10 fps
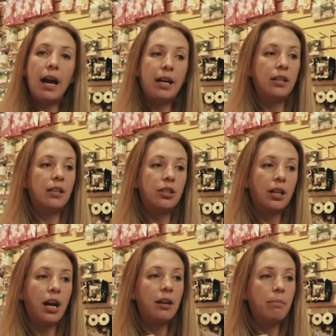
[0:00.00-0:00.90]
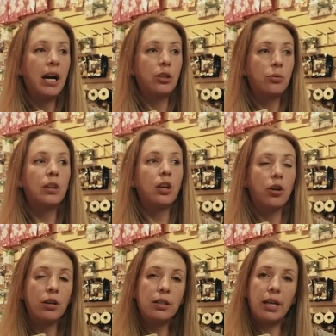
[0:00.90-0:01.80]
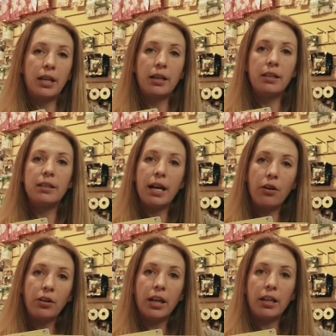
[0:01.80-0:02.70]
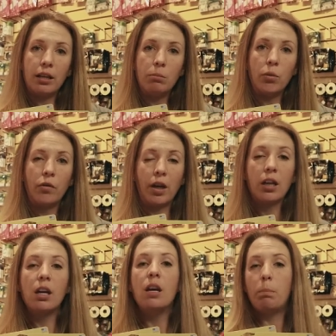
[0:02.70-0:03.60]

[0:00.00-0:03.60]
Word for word: and to kind of match with the current and get it down and get it moving.